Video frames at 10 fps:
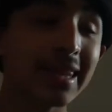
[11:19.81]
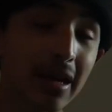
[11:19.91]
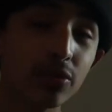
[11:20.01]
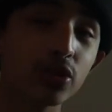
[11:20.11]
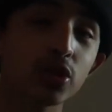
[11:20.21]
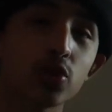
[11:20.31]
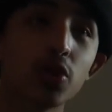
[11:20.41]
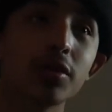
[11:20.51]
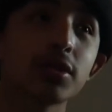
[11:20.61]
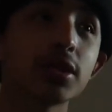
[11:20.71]
That was the
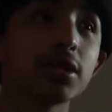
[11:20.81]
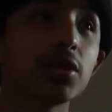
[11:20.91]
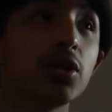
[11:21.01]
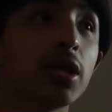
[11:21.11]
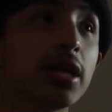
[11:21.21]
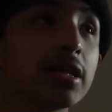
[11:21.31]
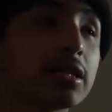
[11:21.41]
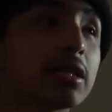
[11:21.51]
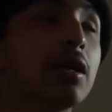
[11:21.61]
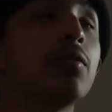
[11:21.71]
story I was gonna tell you
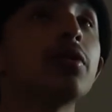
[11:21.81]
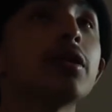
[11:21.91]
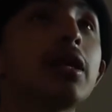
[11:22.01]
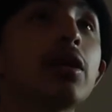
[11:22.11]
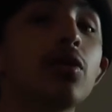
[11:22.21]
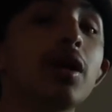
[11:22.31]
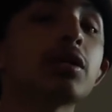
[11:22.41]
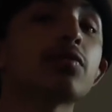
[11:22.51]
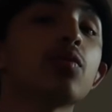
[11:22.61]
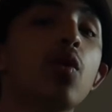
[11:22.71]
guys. I want to thank you
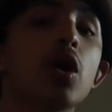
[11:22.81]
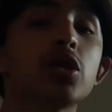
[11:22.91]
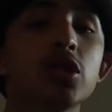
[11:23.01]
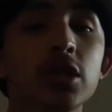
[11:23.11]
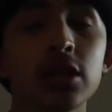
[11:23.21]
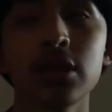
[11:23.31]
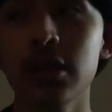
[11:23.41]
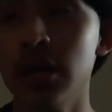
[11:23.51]
guys for watching.